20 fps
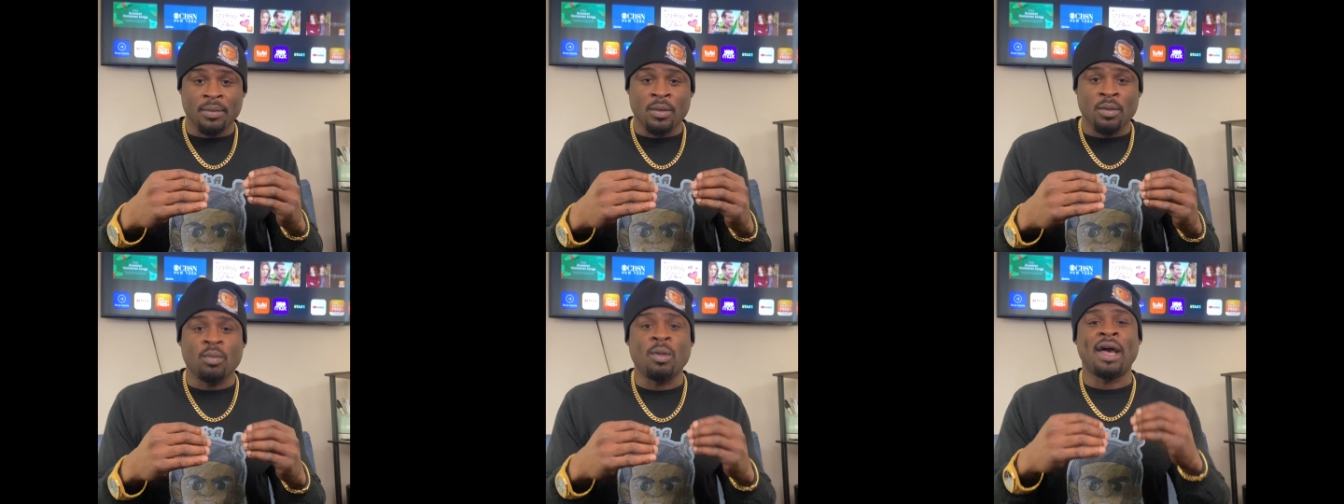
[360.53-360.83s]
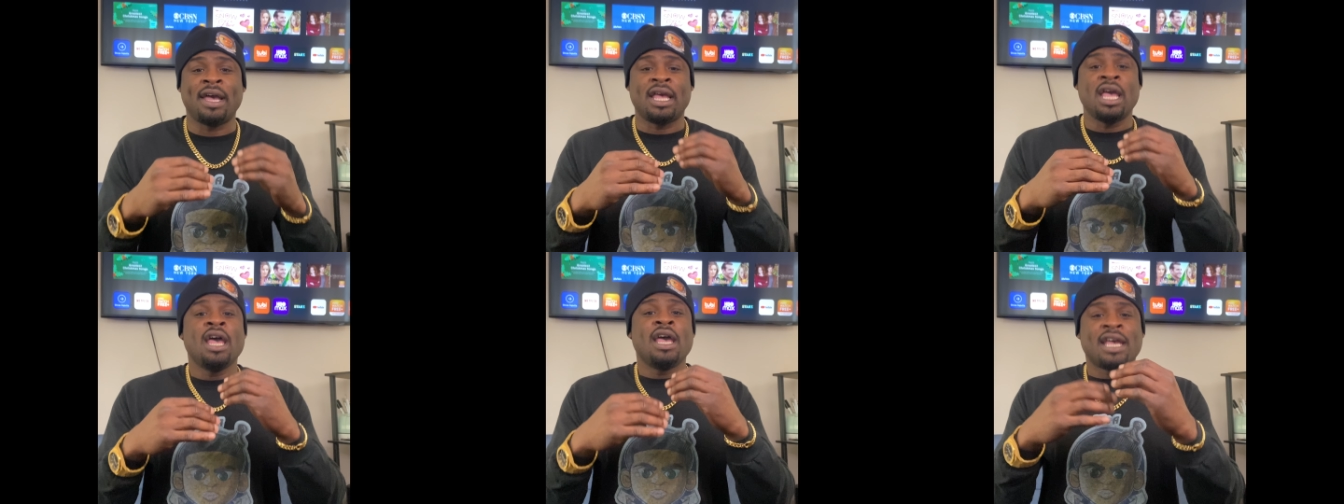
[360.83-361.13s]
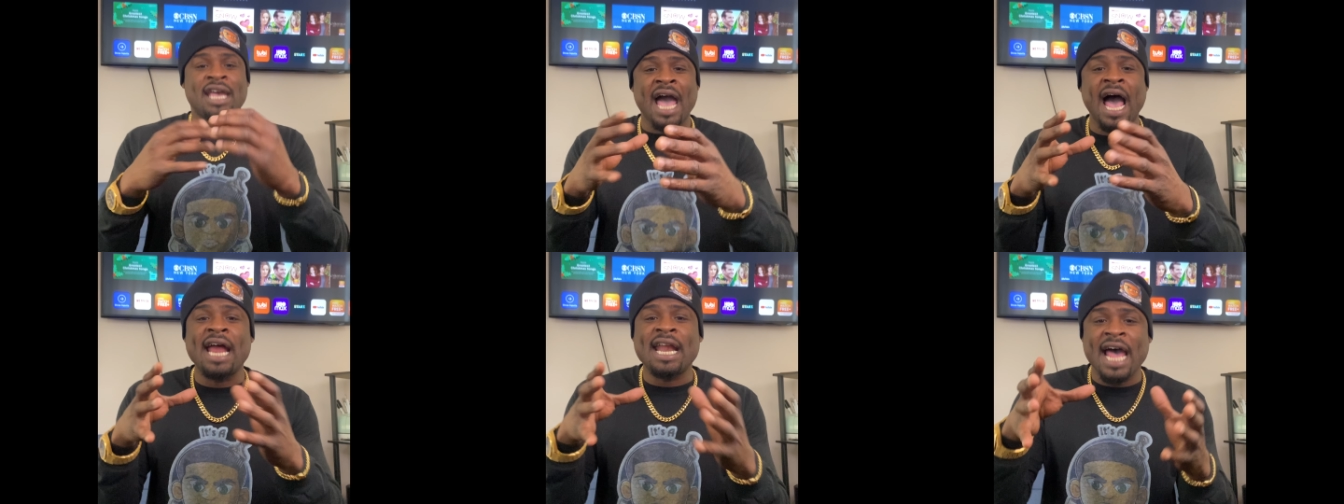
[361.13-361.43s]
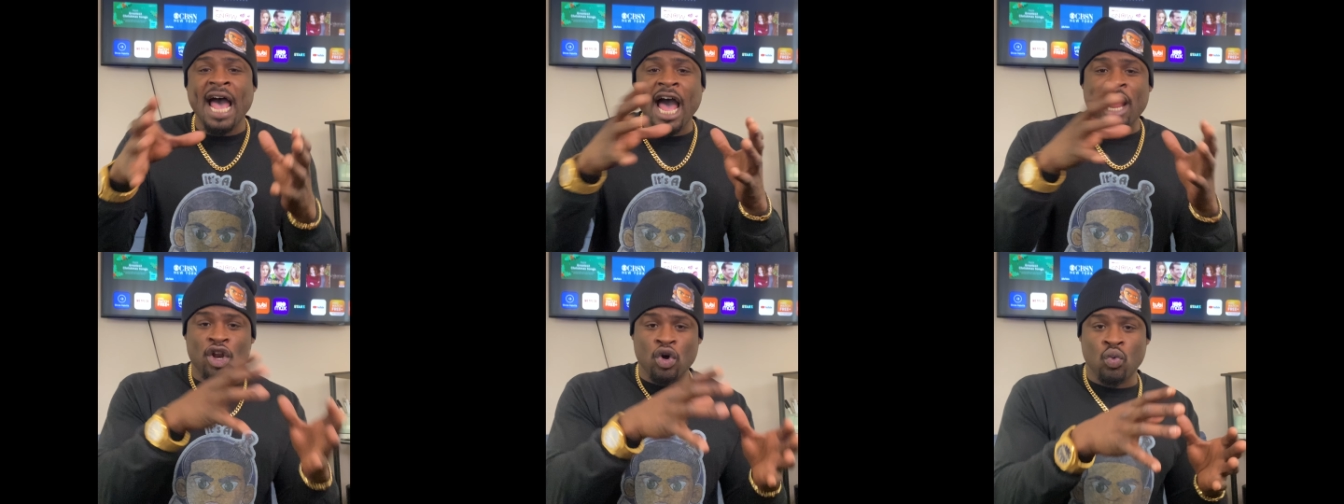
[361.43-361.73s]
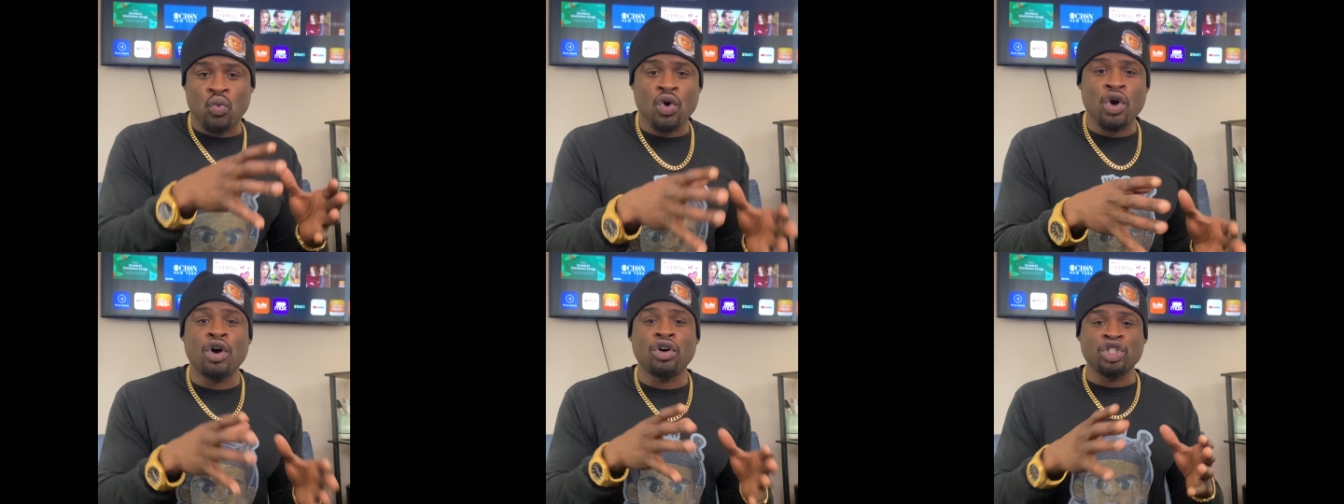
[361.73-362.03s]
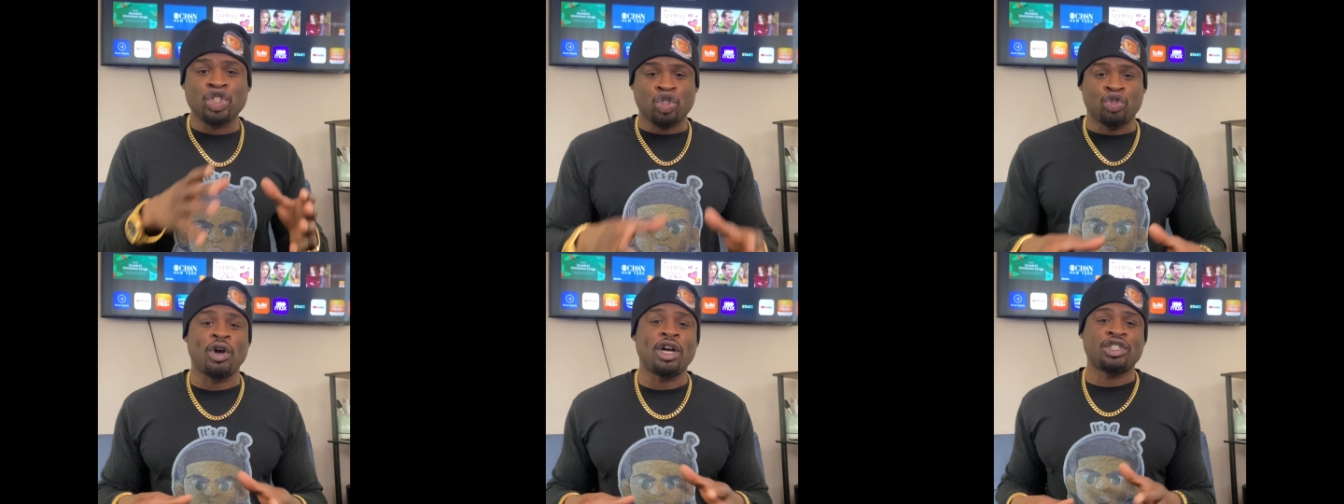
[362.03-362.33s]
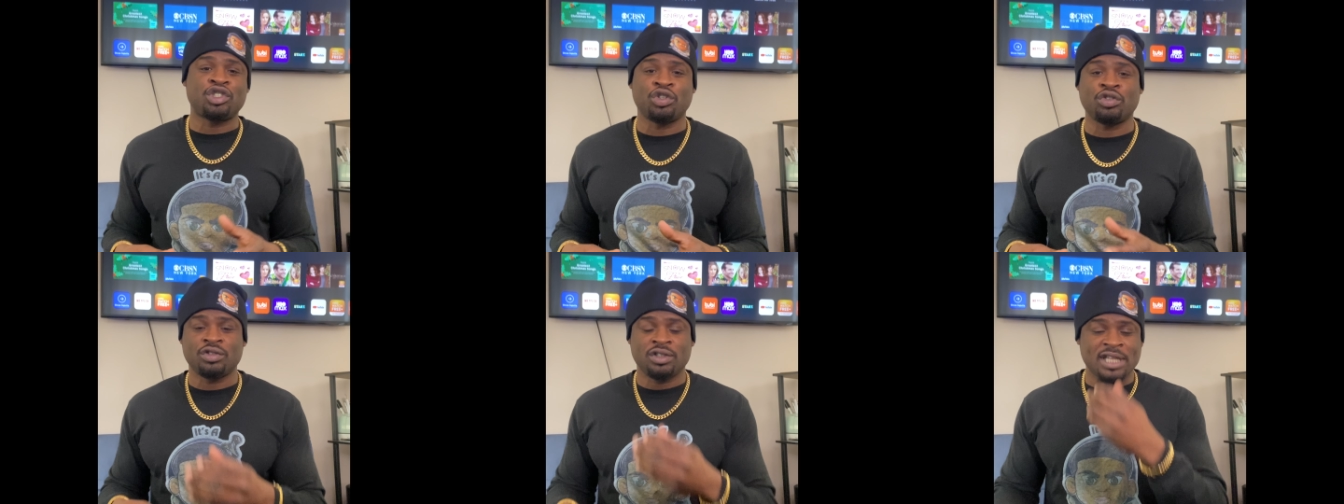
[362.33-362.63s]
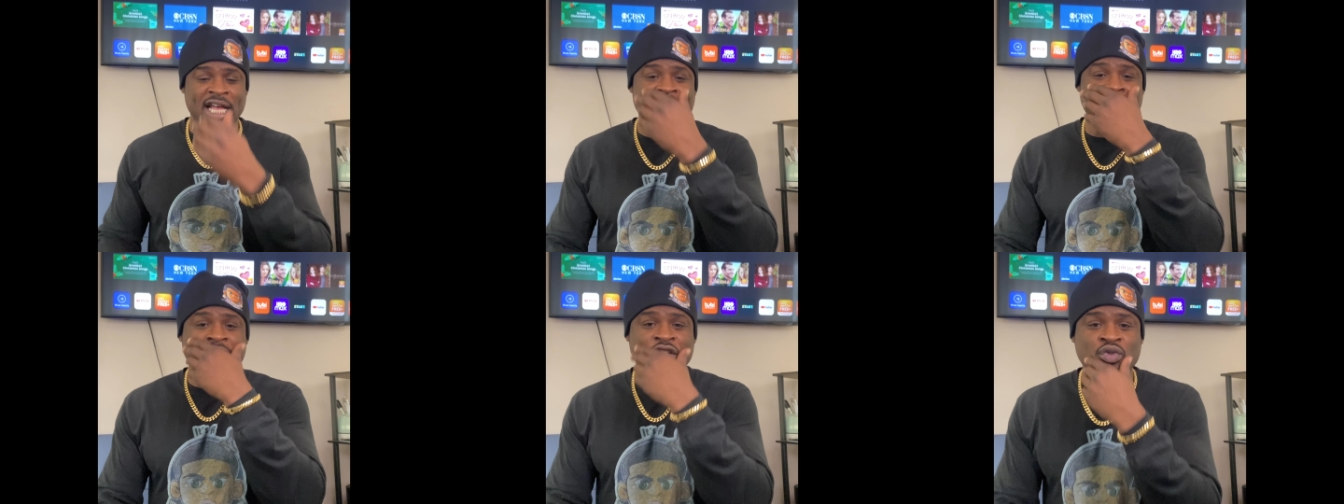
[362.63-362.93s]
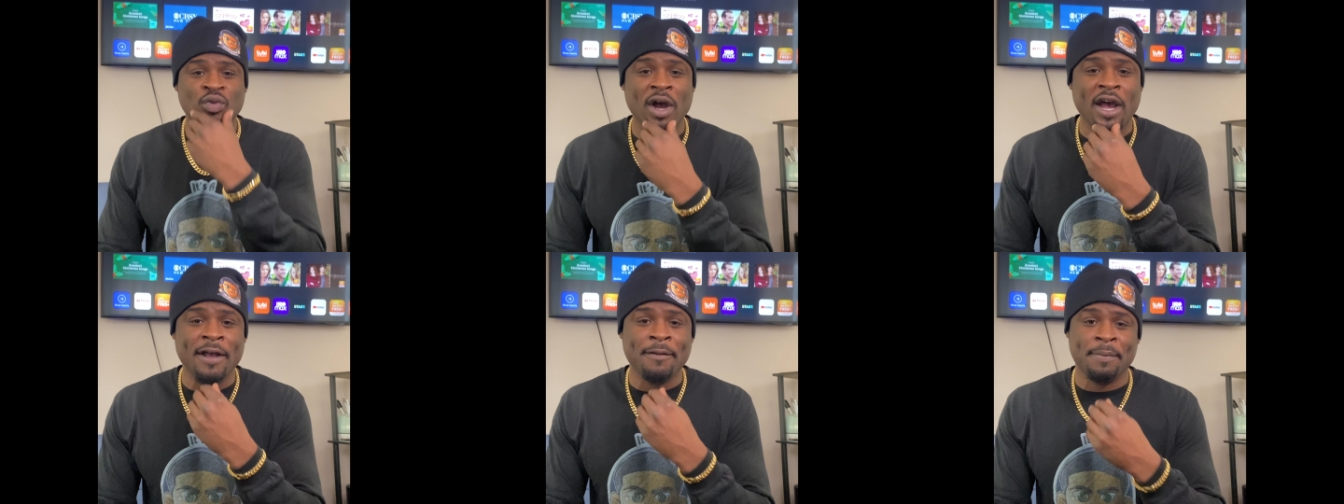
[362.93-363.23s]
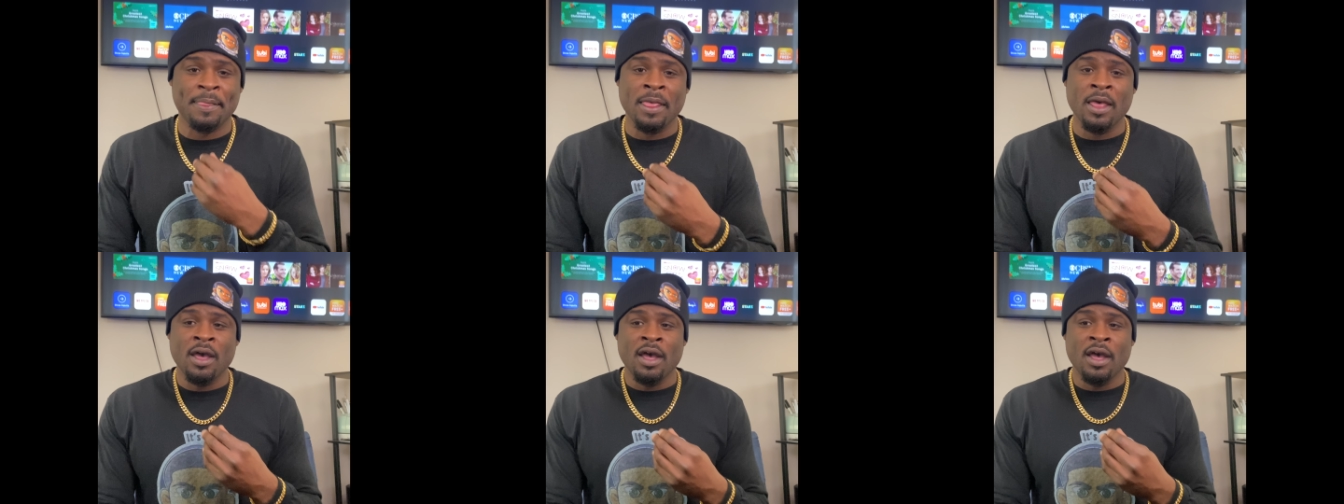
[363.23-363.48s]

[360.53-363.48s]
Like kind of how the world structures things, right?